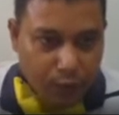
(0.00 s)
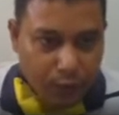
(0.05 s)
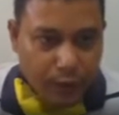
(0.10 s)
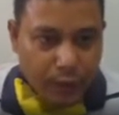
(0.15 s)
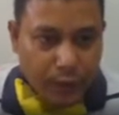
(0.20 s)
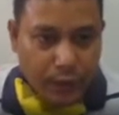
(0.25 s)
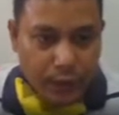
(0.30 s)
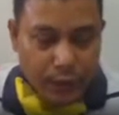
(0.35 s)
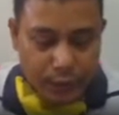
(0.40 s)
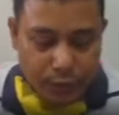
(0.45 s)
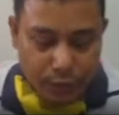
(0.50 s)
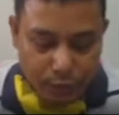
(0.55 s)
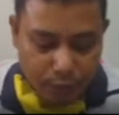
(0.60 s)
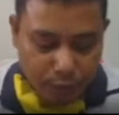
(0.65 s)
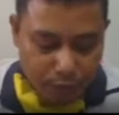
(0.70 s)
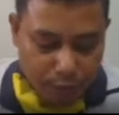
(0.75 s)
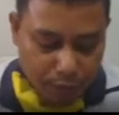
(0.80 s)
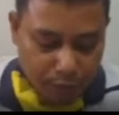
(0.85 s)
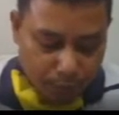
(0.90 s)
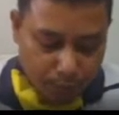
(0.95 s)
So
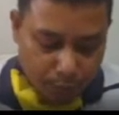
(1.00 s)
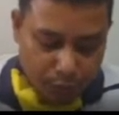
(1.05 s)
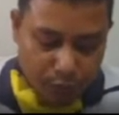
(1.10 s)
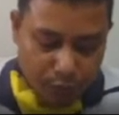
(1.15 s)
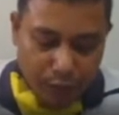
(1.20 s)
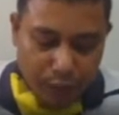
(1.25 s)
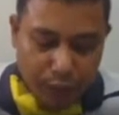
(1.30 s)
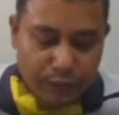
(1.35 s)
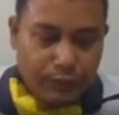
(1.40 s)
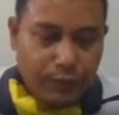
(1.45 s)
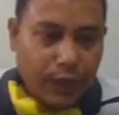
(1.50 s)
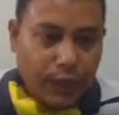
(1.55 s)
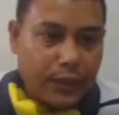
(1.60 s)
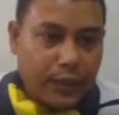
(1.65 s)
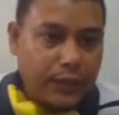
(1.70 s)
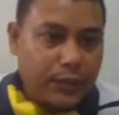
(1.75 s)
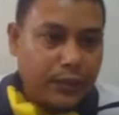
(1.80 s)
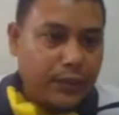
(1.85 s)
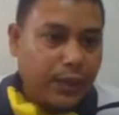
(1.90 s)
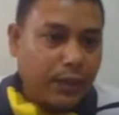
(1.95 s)
suppose I want
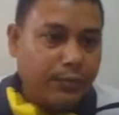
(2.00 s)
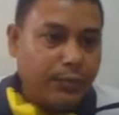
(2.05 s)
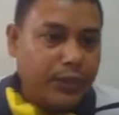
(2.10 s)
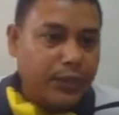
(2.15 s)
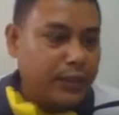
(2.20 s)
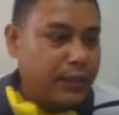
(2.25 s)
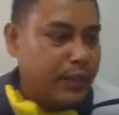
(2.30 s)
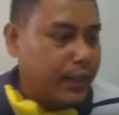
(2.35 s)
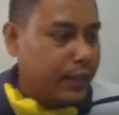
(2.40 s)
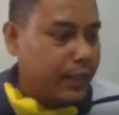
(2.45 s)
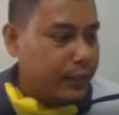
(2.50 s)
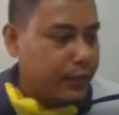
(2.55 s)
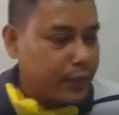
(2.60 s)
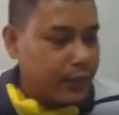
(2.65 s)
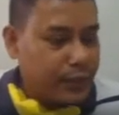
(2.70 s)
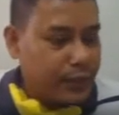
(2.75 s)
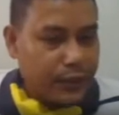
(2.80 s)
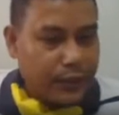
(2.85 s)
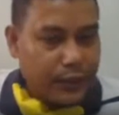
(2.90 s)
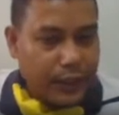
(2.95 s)
some integration
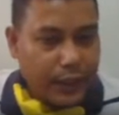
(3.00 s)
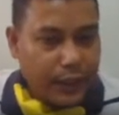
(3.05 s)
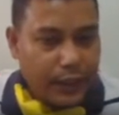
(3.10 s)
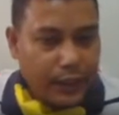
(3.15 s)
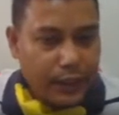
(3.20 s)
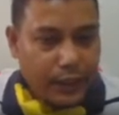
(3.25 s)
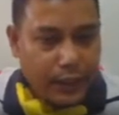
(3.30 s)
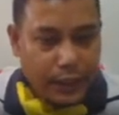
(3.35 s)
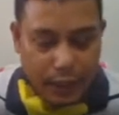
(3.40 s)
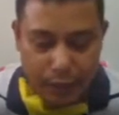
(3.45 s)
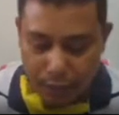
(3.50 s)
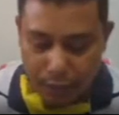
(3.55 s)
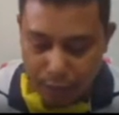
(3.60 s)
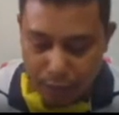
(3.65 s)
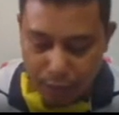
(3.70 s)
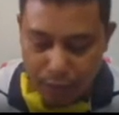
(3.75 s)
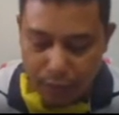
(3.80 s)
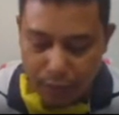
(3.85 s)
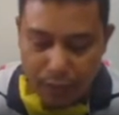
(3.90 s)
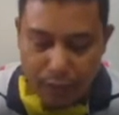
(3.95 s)
is there.
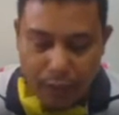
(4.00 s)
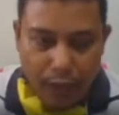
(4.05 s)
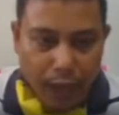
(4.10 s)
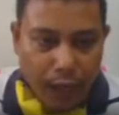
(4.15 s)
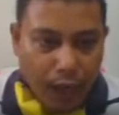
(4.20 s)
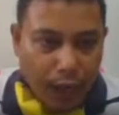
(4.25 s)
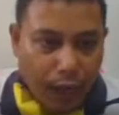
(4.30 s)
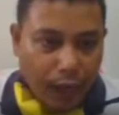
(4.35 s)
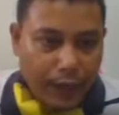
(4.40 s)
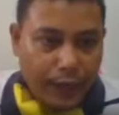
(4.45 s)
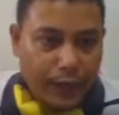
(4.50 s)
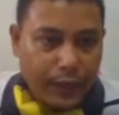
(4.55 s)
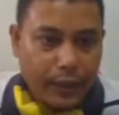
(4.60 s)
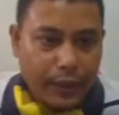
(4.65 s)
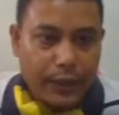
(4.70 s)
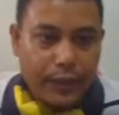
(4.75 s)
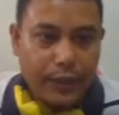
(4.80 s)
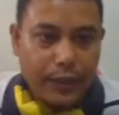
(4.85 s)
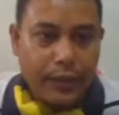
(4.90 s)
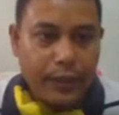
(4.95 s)
I
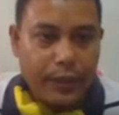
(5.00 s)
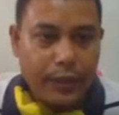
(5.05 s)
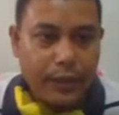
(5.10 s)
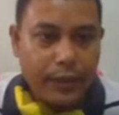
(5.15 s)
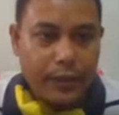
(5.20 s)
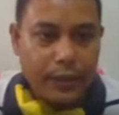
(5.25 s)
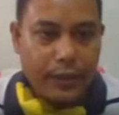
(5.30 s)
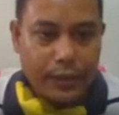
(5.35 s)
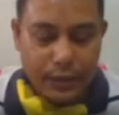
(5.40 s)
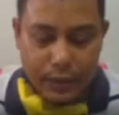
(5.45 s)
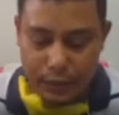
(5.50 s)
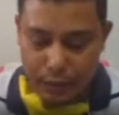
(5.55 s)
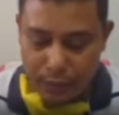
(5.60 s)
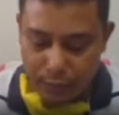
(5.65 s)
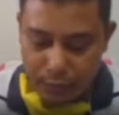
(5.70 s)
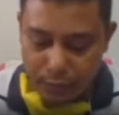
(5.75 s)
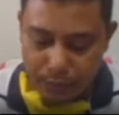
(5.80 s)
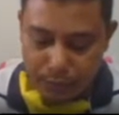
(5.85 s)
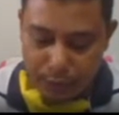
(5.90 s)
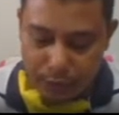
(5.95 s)
is
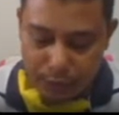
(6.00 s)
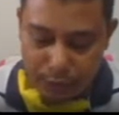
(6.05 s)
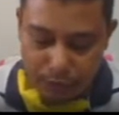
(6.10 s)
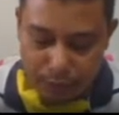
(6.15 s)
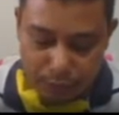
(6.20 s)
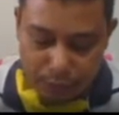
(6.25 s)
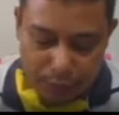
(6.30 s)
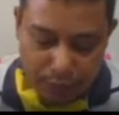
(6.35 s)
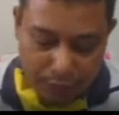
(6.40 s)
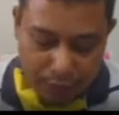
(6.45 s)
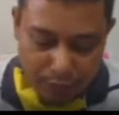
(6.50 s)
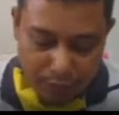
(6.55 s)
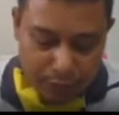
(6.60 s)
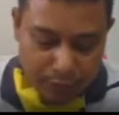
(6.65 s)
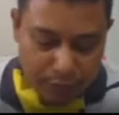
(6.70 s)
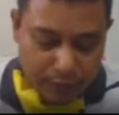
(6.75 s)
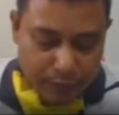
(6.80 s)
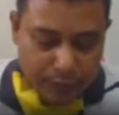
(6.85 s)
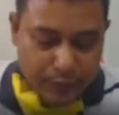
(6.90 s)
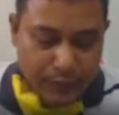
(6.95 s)
equal to slash
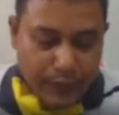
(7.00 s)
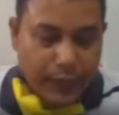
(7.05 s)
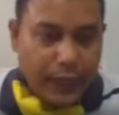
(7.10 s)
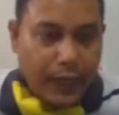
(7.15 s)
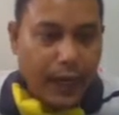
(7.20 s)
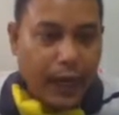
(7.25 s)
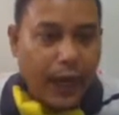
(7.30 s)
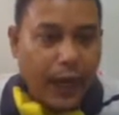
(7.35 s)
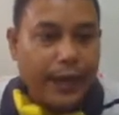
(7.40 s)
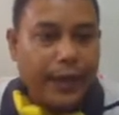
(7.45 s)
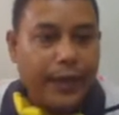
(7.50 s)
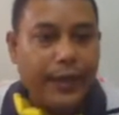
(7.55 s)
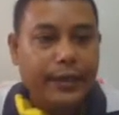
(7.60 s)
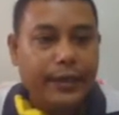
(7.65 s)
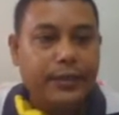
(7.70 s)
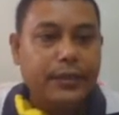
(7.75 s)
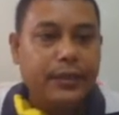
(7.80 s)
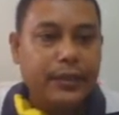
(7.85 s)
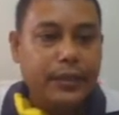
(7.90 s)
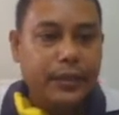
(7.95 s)
say
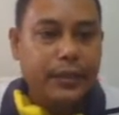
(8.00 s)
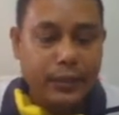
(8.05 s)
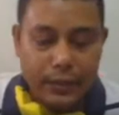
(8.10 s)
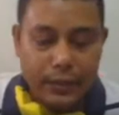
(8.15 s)
int.